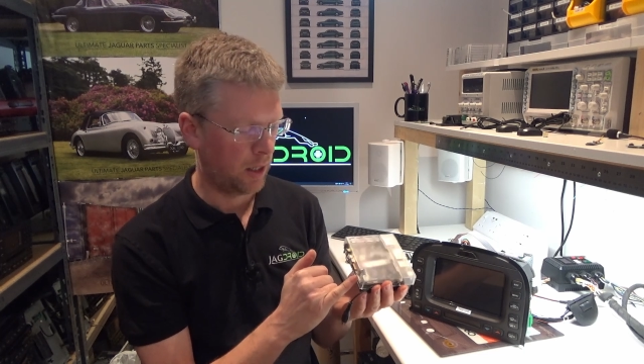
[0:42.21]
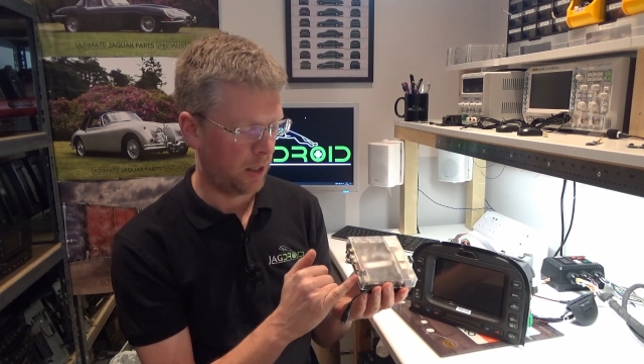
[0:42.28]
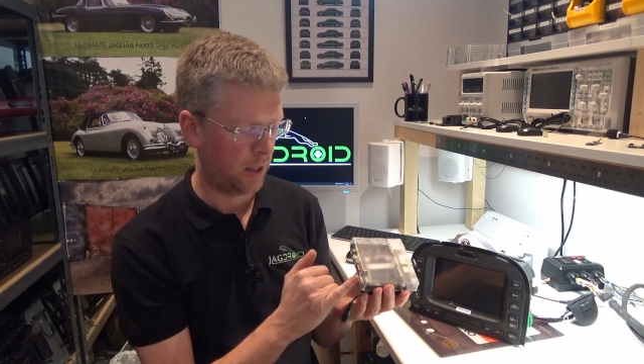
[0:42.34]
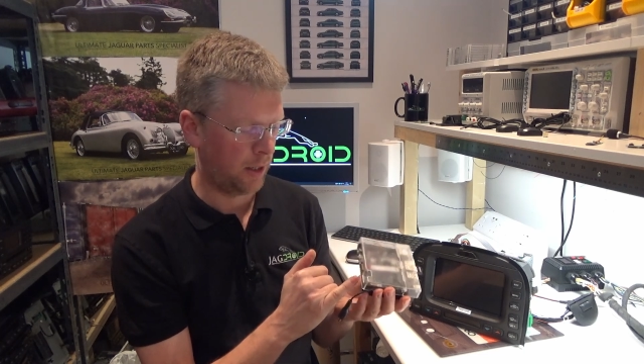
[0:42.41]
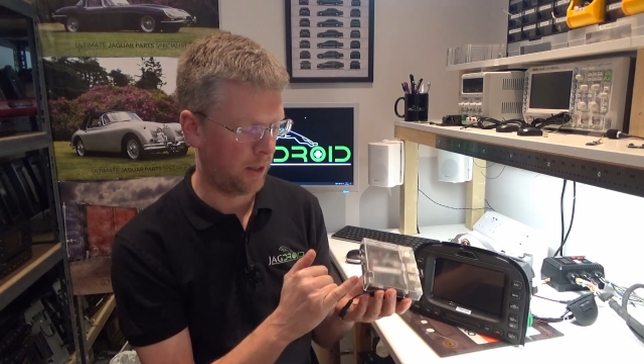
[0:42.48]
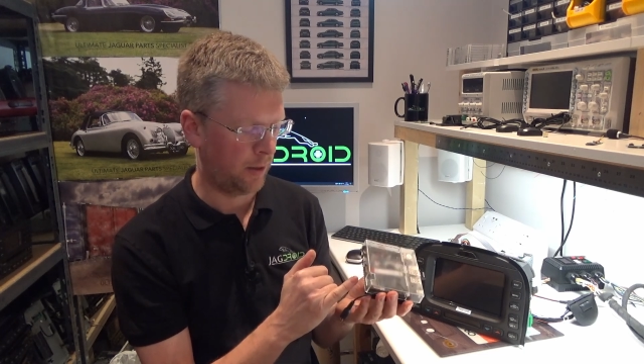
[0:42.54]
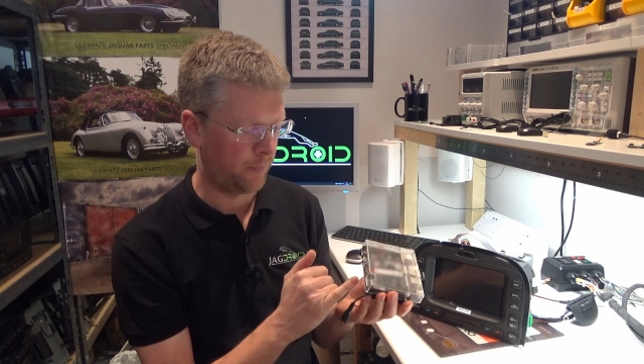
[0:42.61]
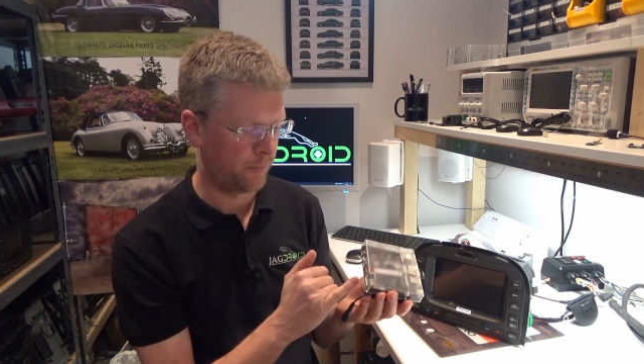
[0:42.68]

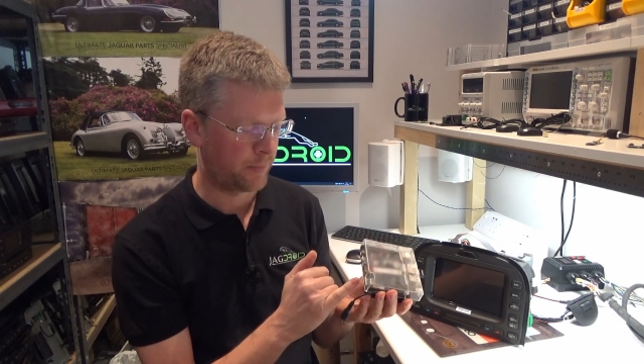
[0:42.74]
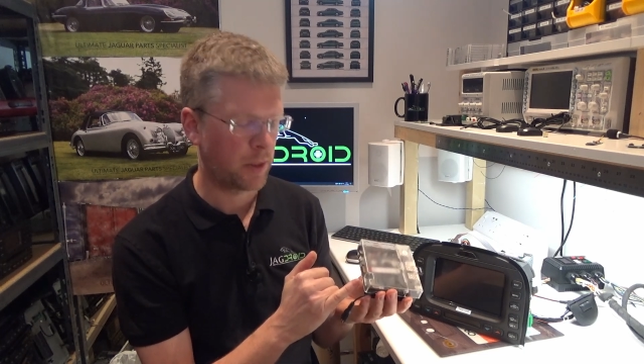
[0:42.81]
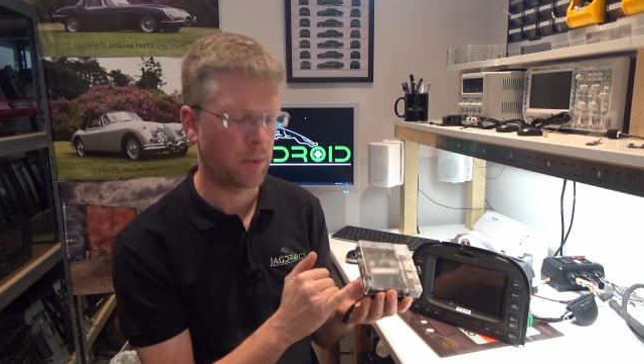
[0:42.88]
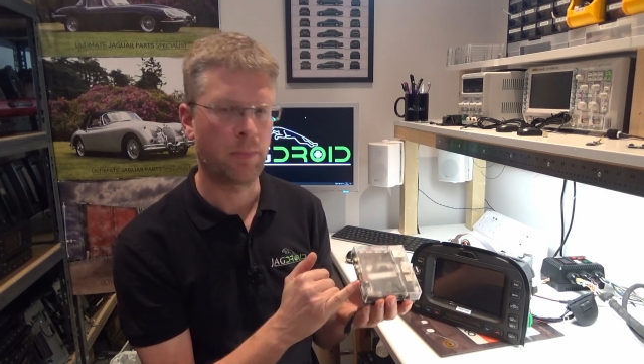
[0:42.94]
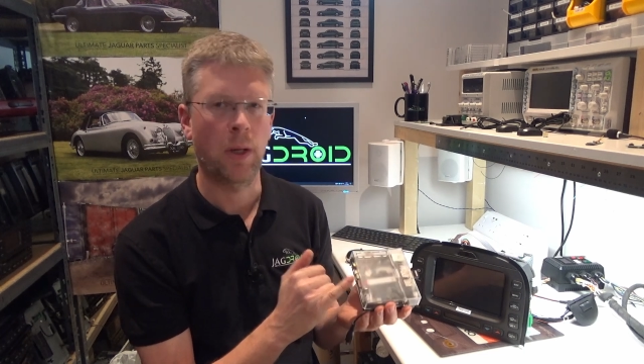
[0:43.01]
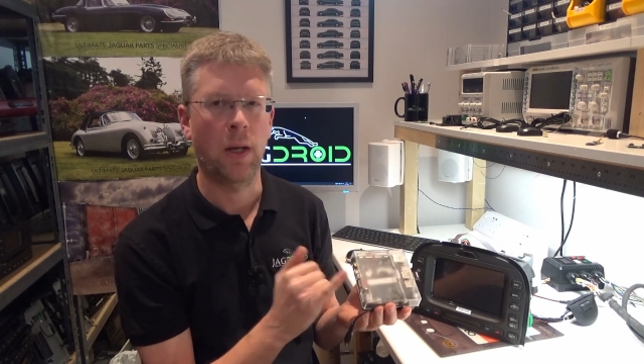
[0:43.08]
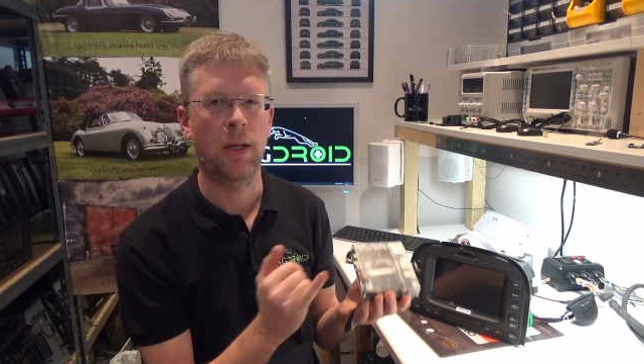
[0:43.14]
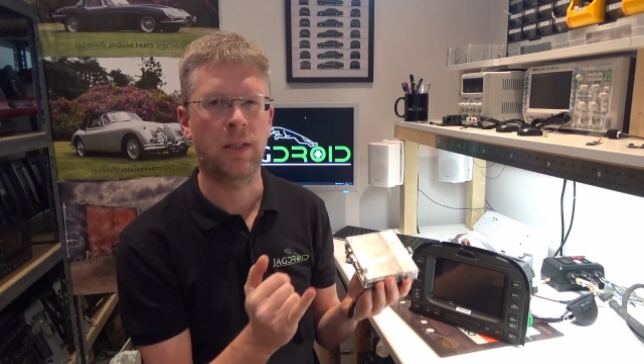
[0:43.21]

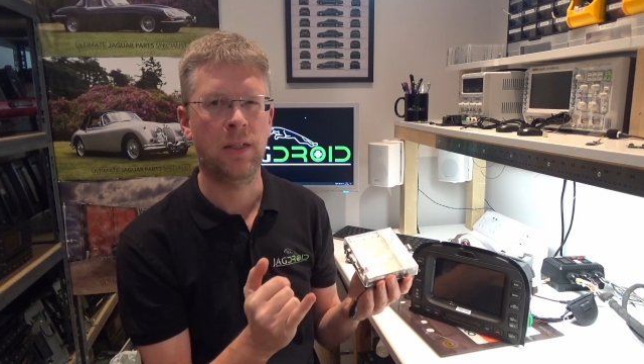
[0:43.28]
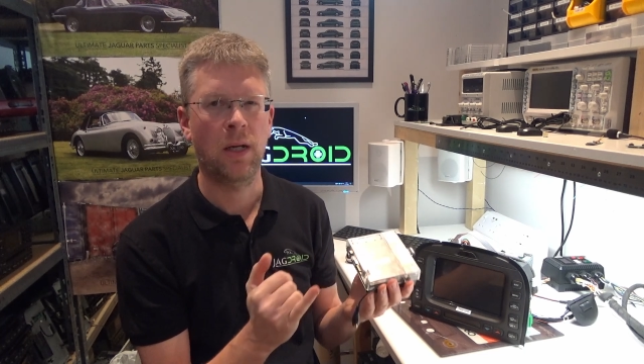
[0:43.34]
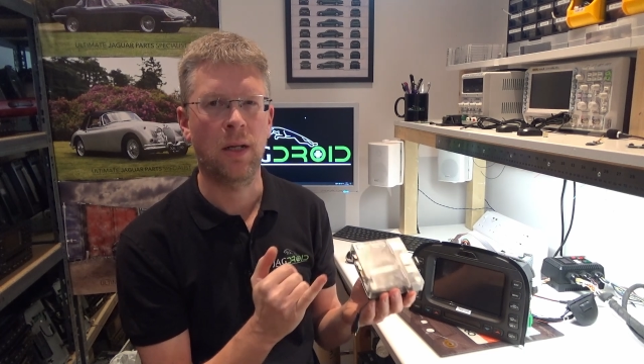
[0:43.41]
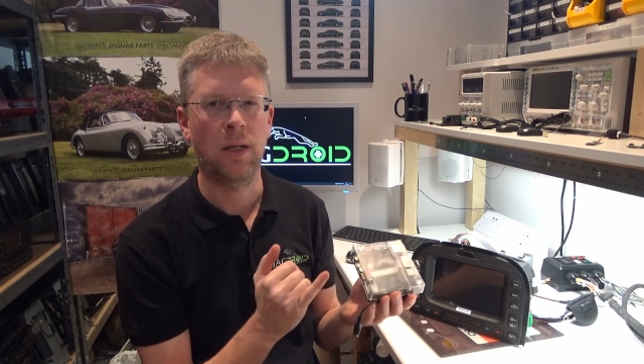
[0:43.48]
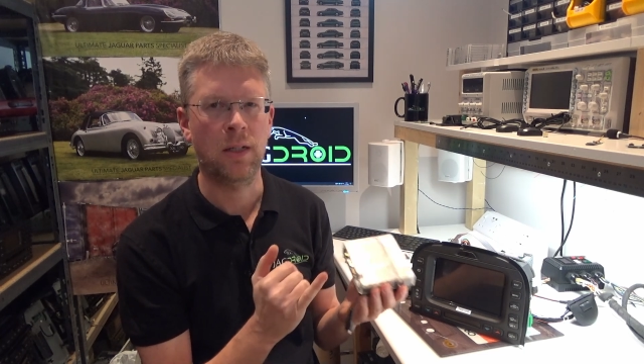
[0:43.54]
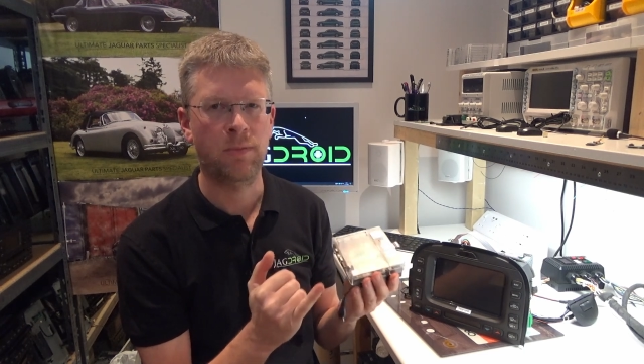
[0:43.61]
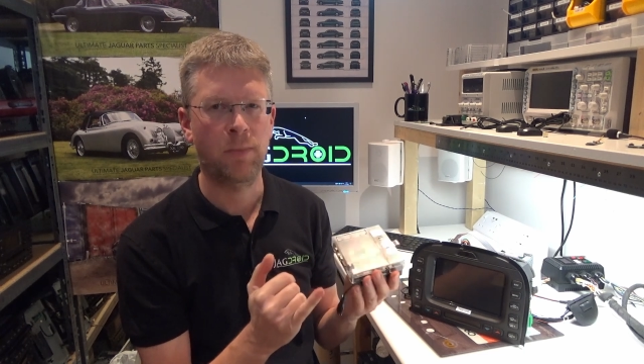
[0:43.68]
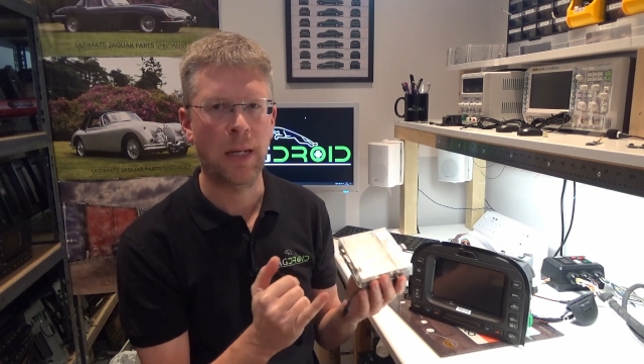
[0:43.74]
but
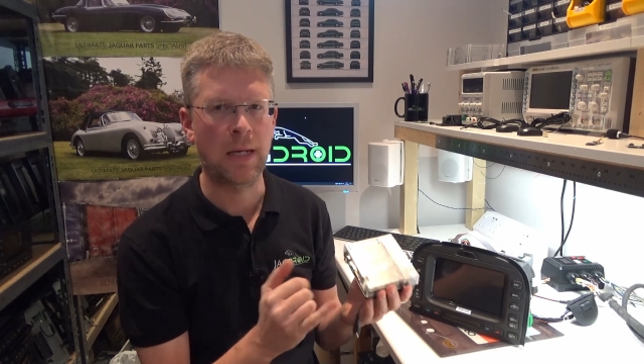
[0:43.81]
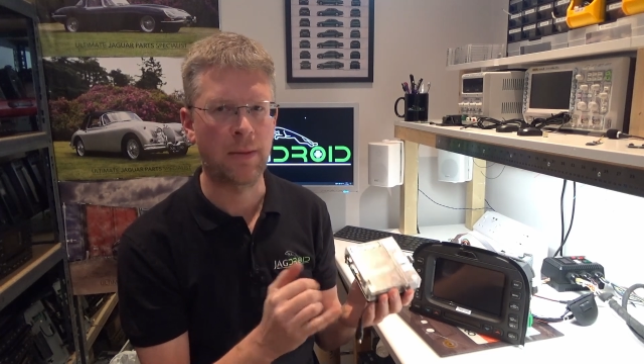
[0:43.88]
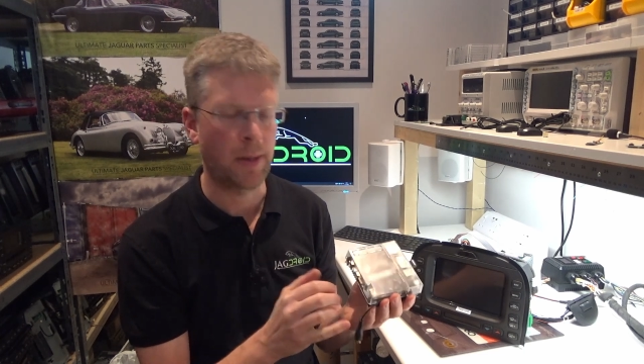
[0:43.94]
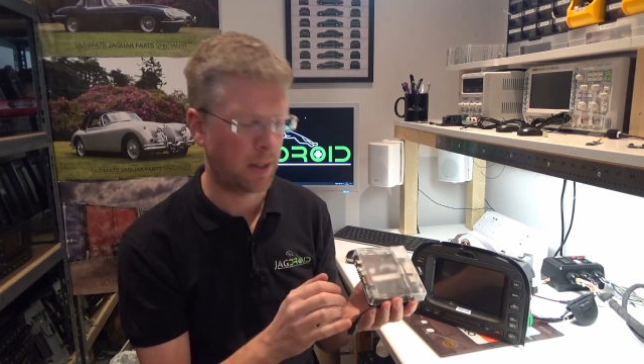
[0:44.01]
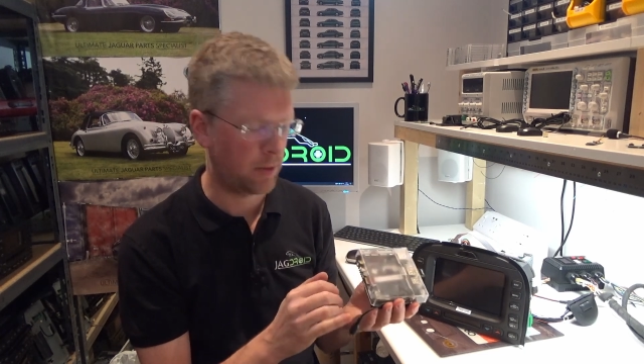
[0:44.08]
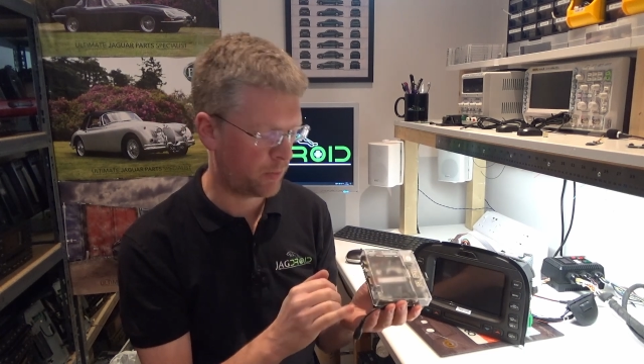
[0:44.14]
I'll explain about